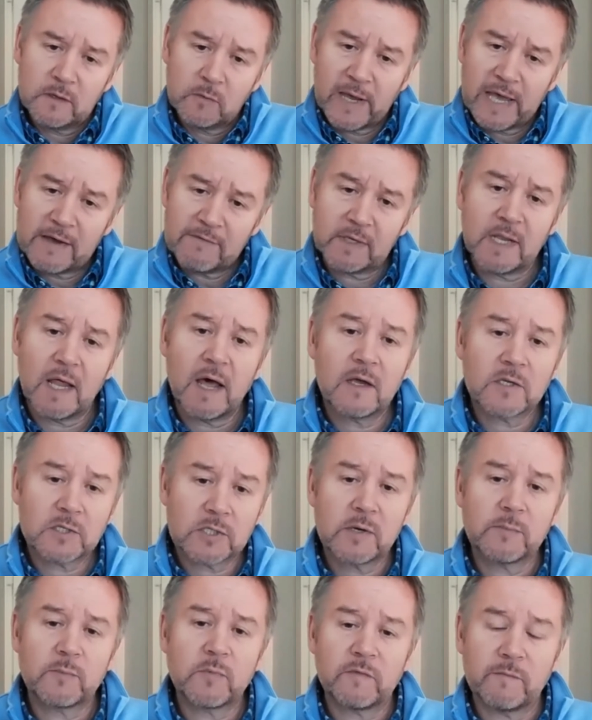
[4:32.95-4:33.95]
We have a
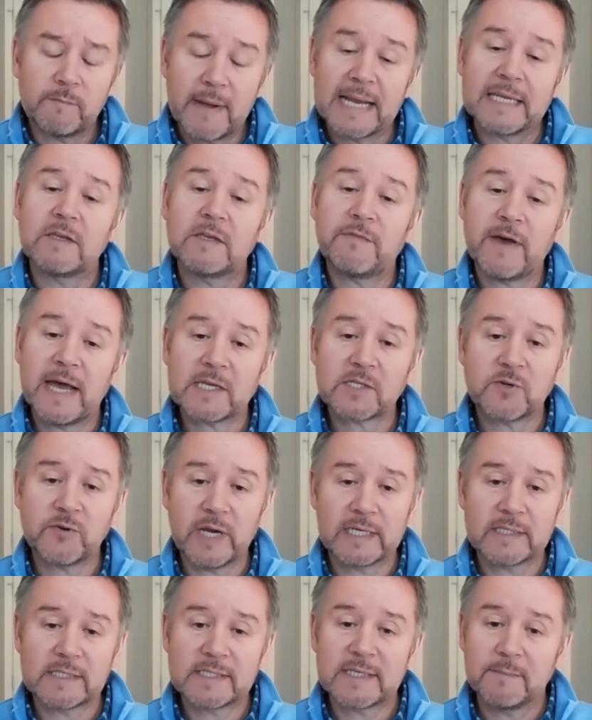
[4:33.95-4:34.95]
large number of
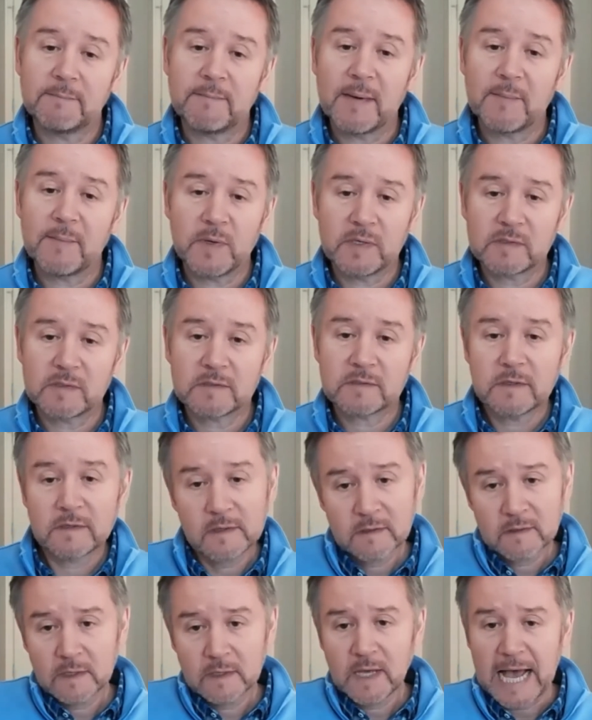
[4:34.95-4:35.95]
manufacturing team members,
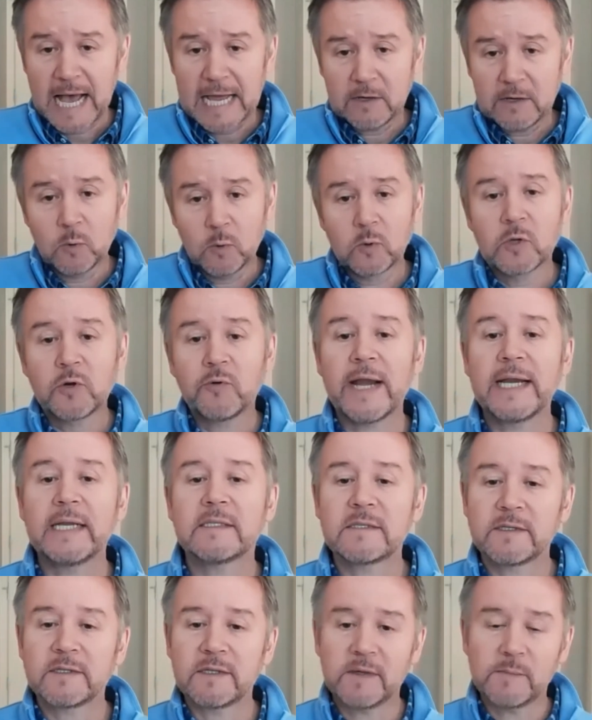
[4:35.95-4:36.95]
and all
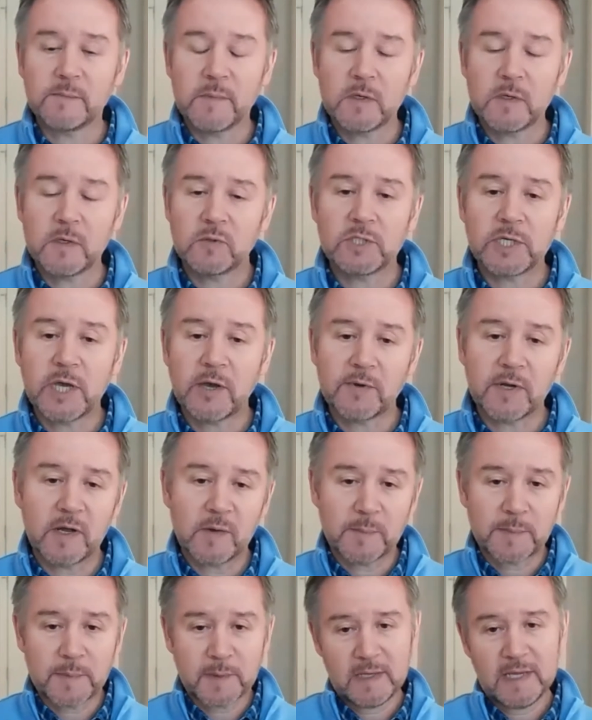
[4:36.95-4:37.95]
credit to them who showed
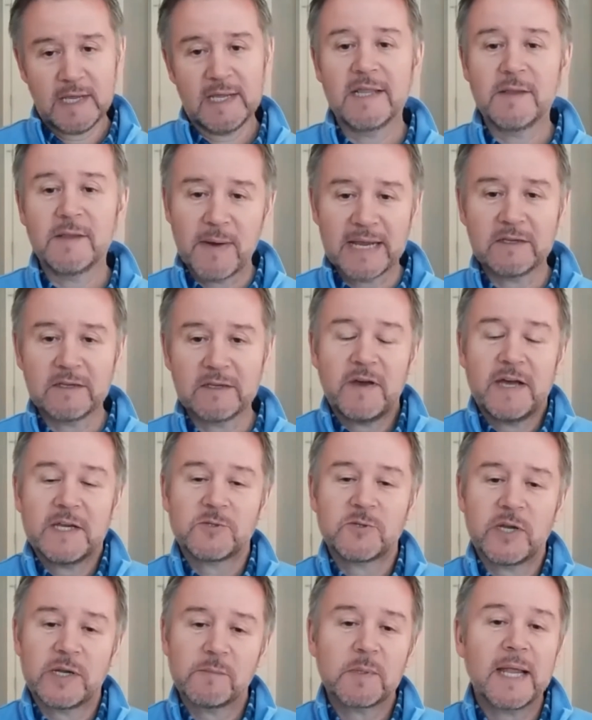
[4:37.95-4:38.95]
up in the
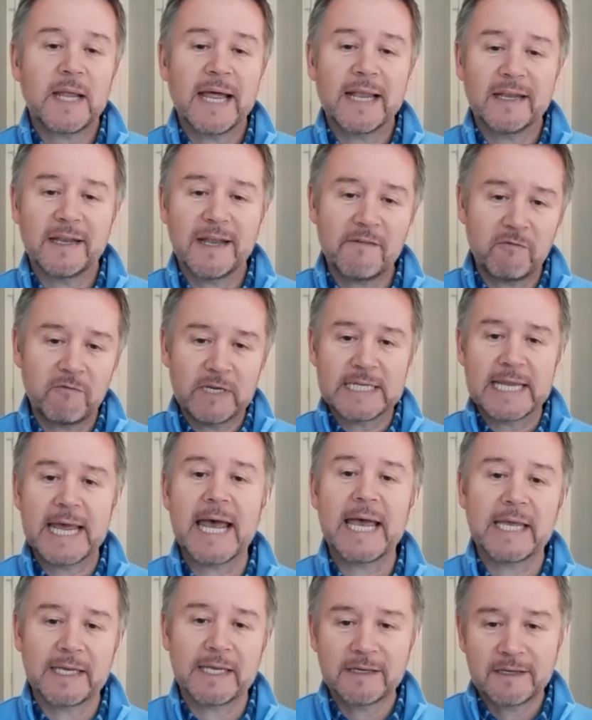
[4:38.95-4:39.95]
manufacturing plant every
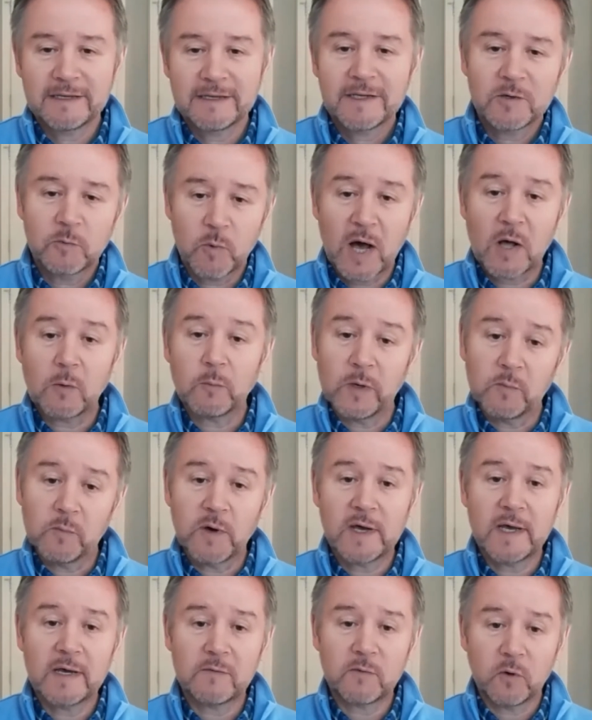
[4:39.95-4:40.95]
day while we
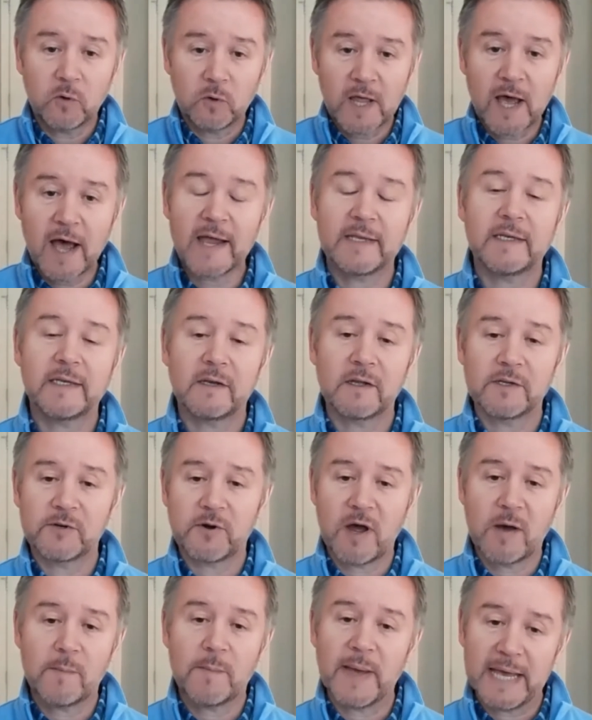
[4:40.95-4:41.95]
were all hiding
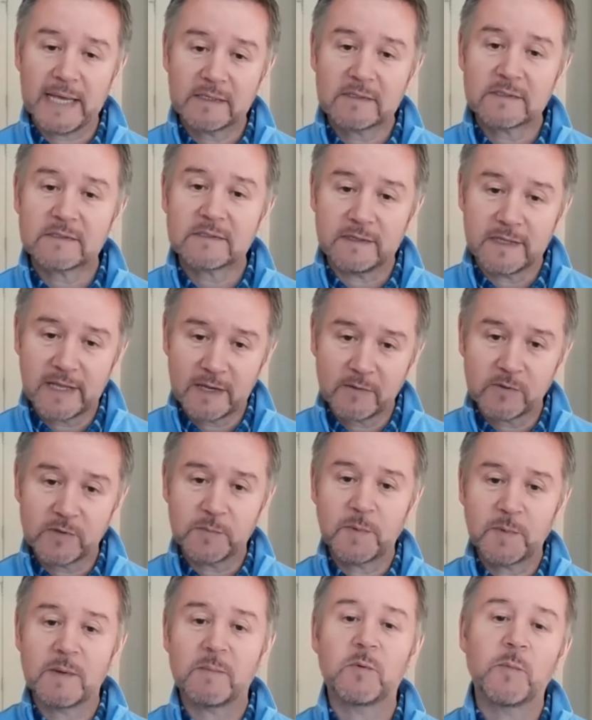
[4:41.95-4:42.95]
under our beds, and they were
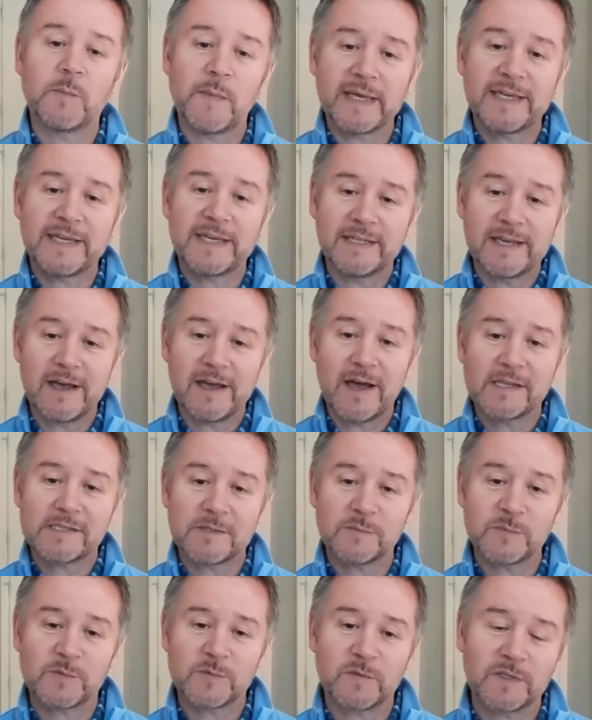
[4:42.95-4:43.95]
the people making the
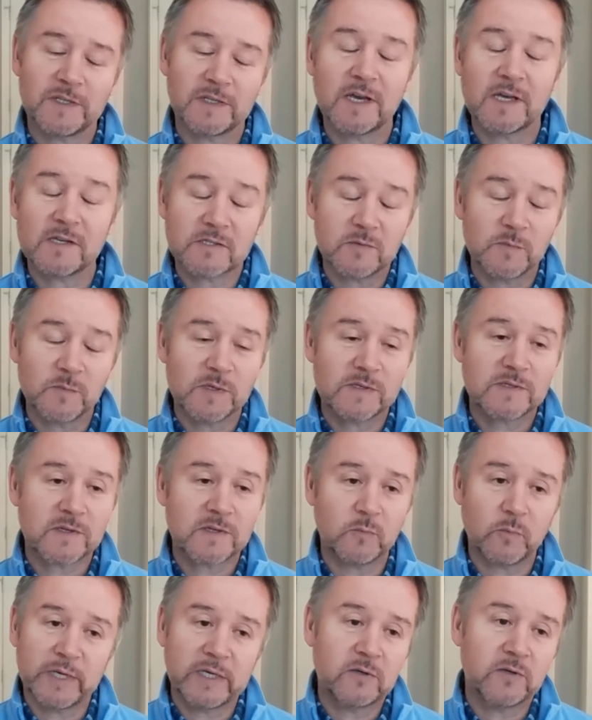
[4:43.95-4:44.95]
items for the customers
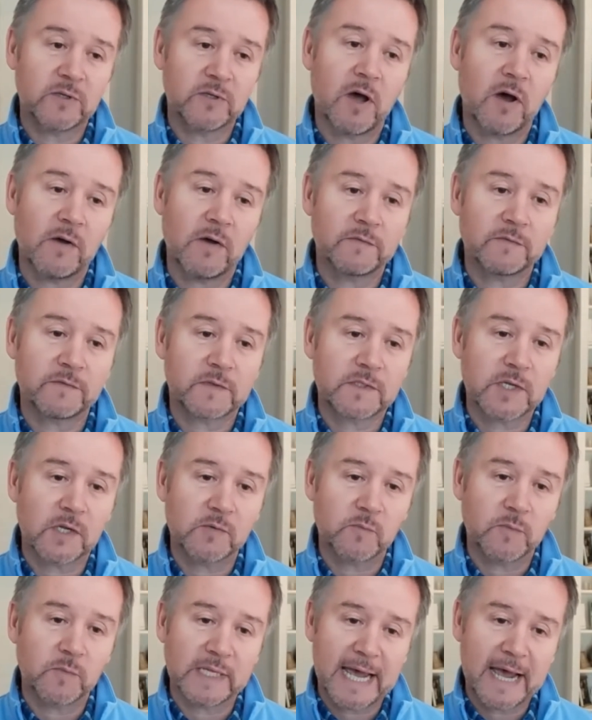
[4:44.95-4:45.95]
that we could not have
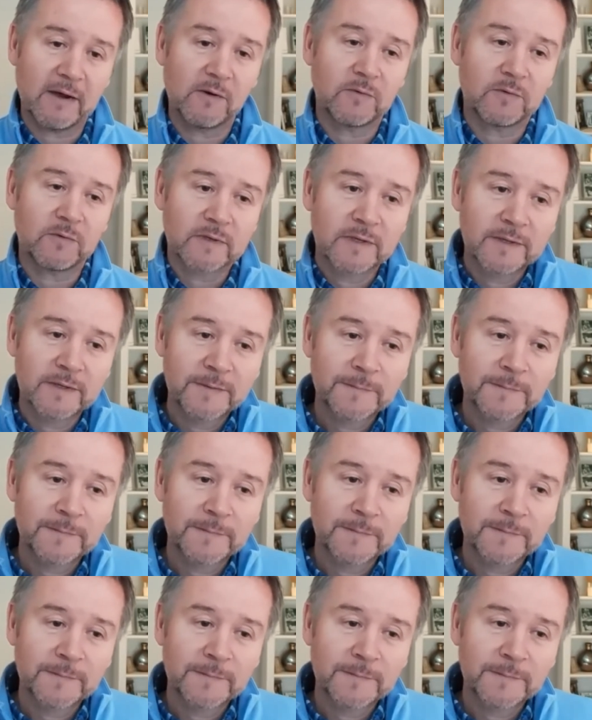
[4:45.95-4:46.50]
done without.